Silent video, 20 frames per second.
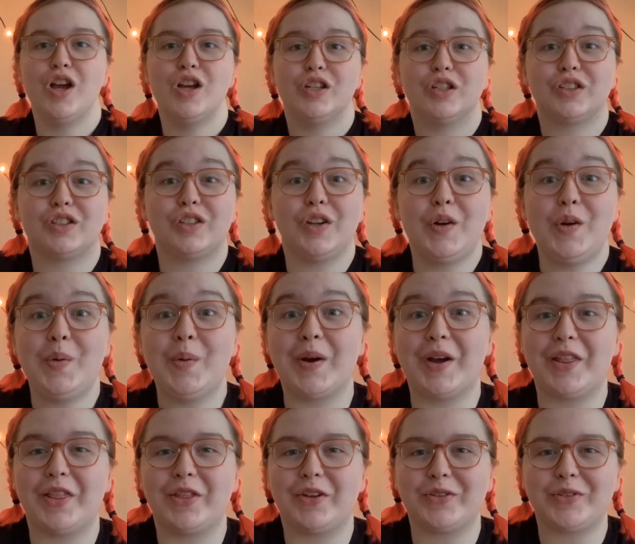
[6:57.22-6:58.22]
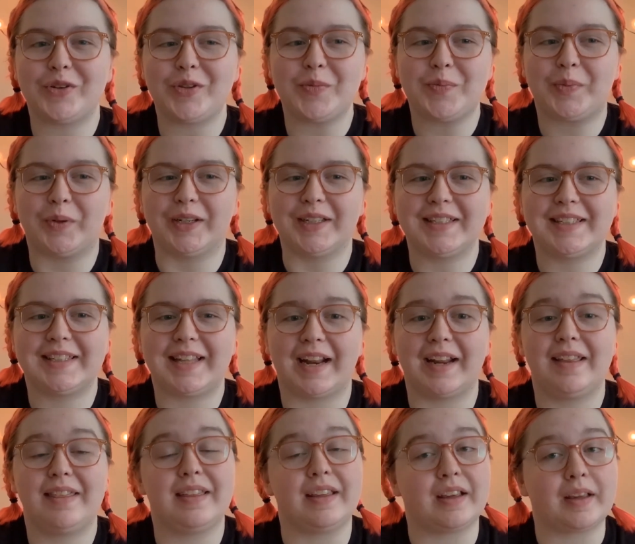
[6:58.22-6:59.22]
So those are the books that I
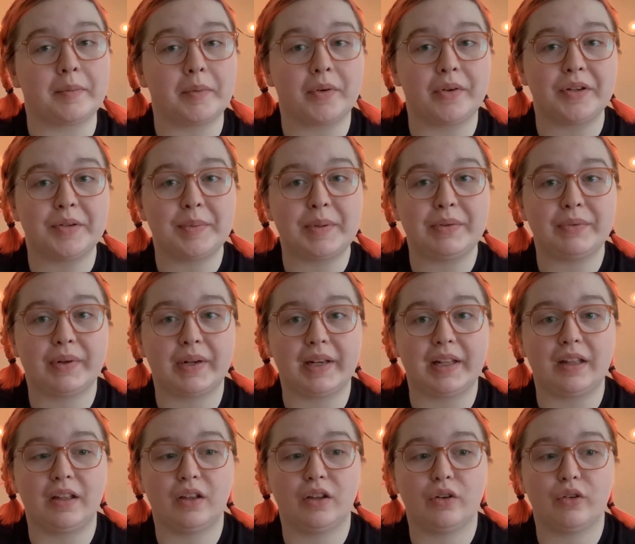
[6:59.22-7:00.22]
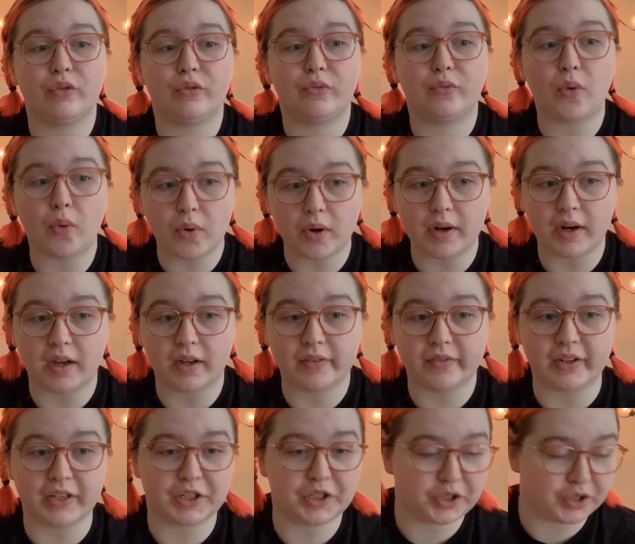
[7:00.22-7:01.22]
think I'm going to be reading for
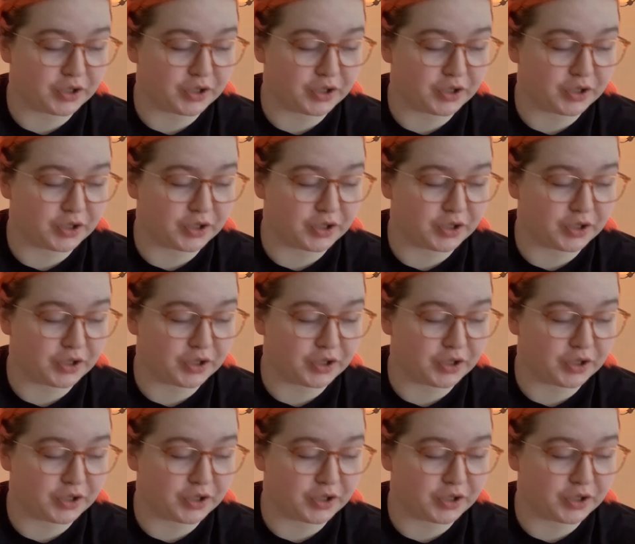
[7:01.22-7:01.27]
Nonfiction